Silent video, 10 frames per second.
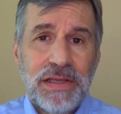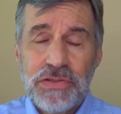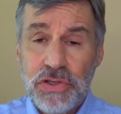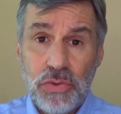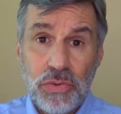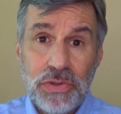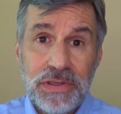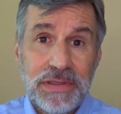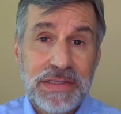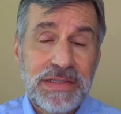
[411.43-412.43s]
So
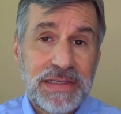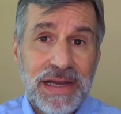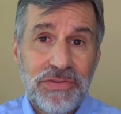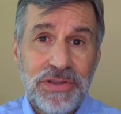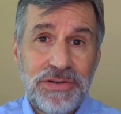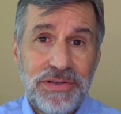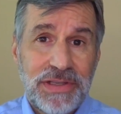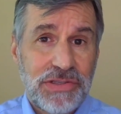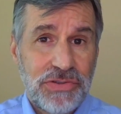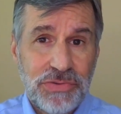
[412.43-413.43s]
let's get out there,
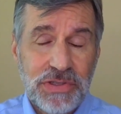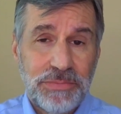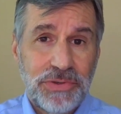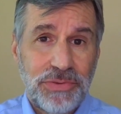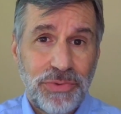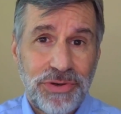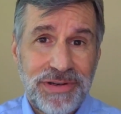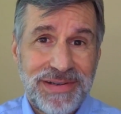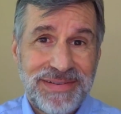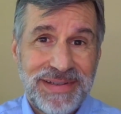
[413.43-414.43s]
let's do some good
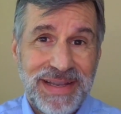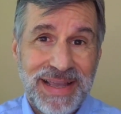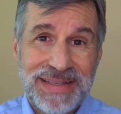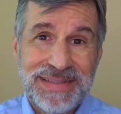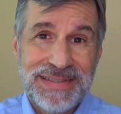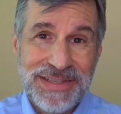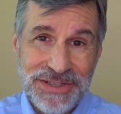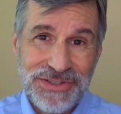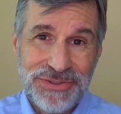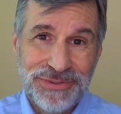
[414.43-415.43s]
work, and see
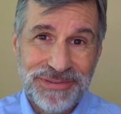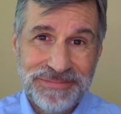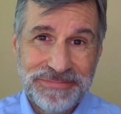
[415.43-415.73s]
you soon.